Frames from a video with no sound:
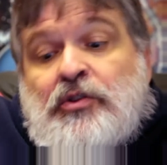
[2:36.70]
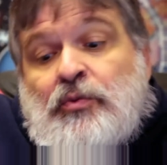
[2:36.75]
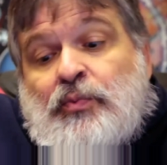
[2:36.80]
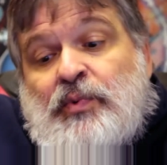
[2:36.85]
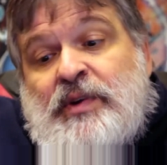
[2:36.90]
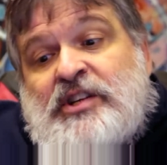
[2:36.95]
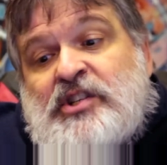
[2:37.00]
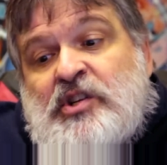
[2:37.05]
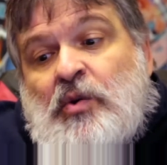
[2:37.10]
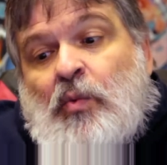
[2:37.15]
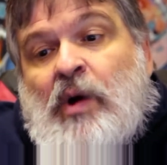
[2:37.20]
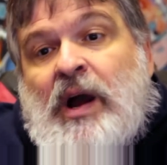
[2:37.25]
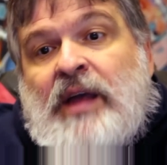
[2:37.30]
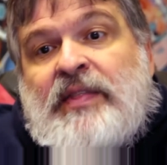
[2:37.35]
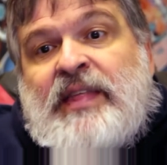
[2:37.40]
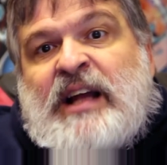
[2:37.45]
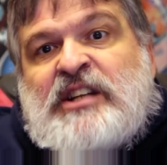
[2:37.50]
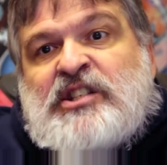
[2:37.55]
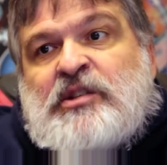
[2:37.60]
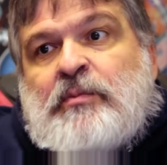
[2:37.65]
The reason why
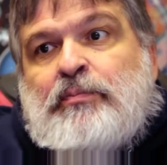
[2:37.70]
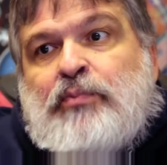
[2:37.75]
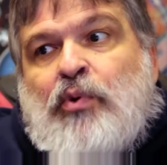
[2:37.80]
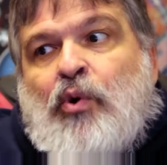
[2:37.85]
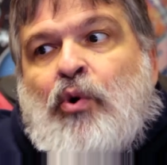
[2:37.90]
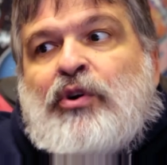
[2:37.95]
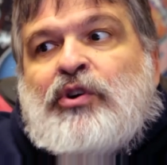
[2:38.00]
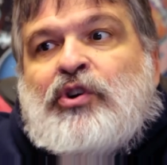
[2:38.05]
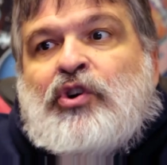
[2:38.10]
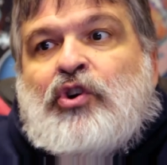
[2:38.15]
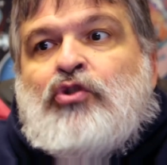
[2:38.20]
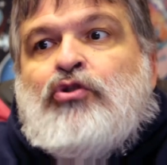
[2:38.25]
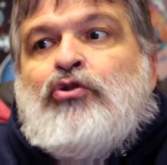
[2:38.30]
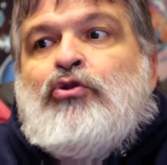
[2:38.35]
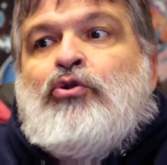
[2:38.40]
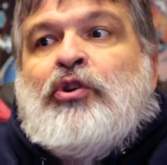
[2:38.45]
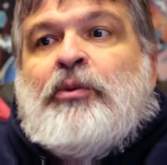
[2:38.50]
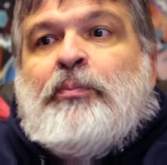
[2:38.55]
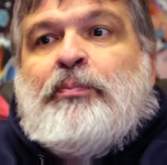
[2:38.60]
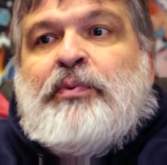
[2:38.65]
that's important, cool
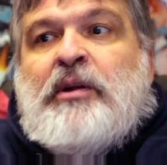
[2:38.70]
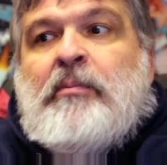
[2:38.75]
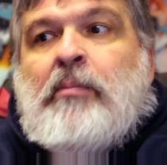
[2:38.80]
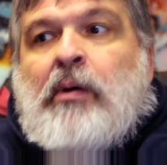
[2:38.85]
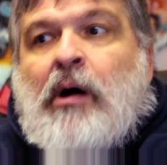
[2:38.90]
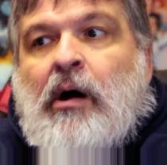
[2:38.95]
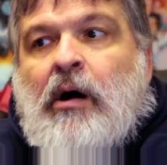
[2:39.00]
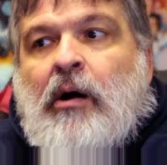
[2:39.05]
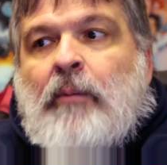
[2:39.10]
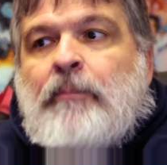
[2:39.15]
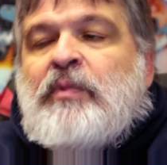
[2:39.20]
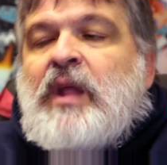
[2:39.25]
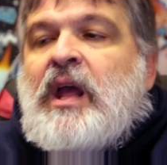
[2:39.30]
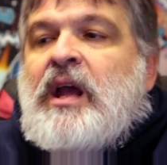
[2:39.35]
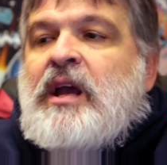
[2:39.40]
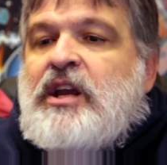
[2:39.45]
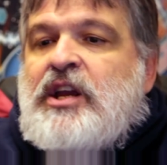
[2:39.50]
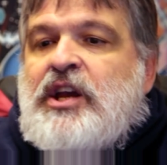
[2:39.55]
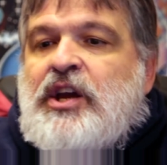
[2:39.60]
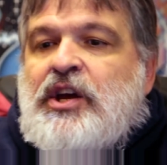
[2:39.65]
in pinball
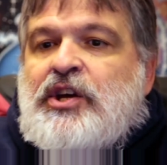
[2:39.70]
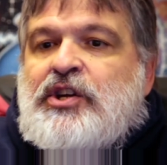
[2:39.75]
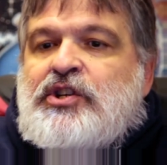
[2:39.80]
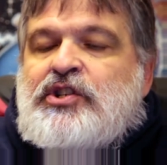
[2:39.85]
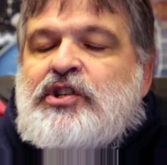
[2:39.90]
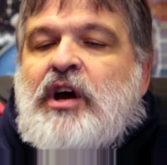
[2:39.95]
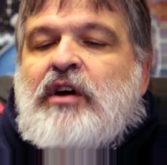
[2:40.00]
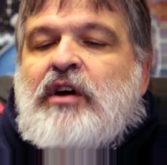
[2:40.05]
is